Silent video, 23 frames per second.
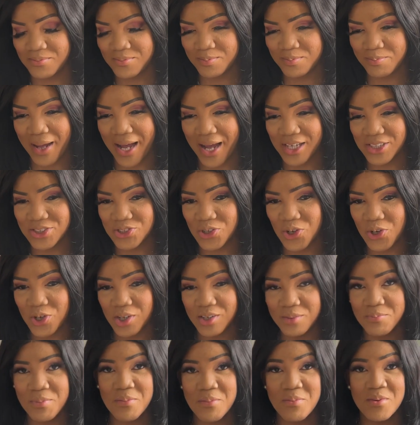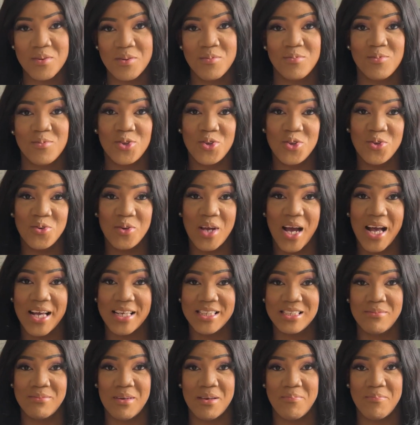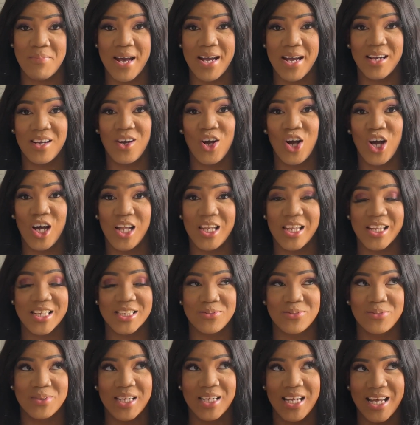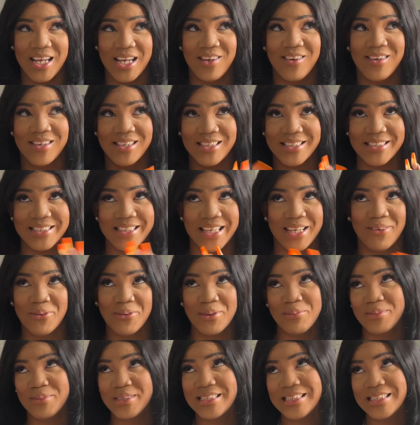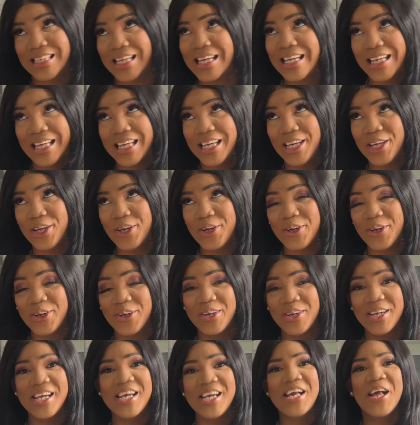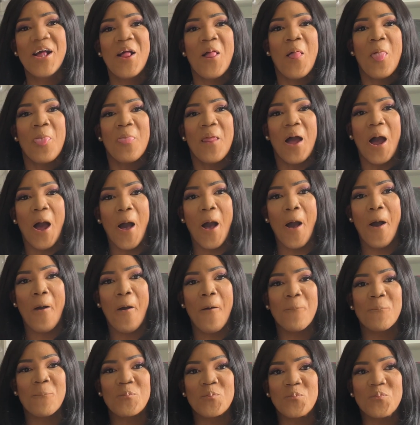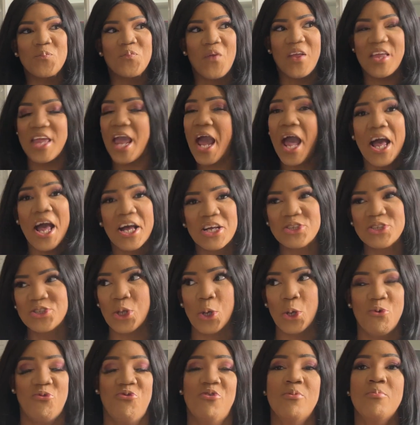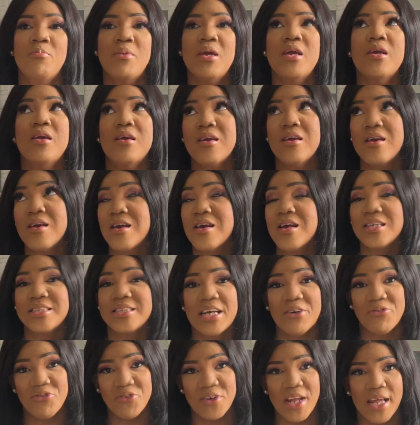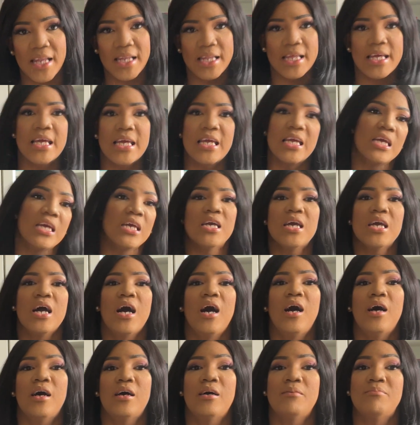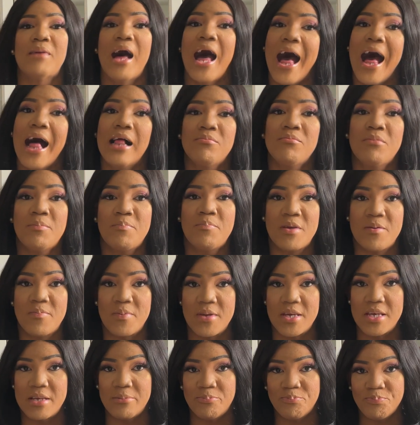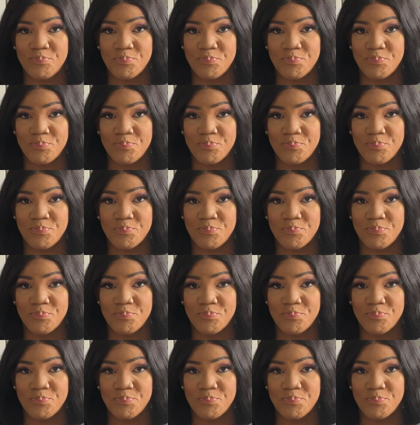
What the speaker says: bag talk. Maybe you guys, my bagaholics, would kind of understand what I'm saying here. Yeah, so for me, definitely ALMA BB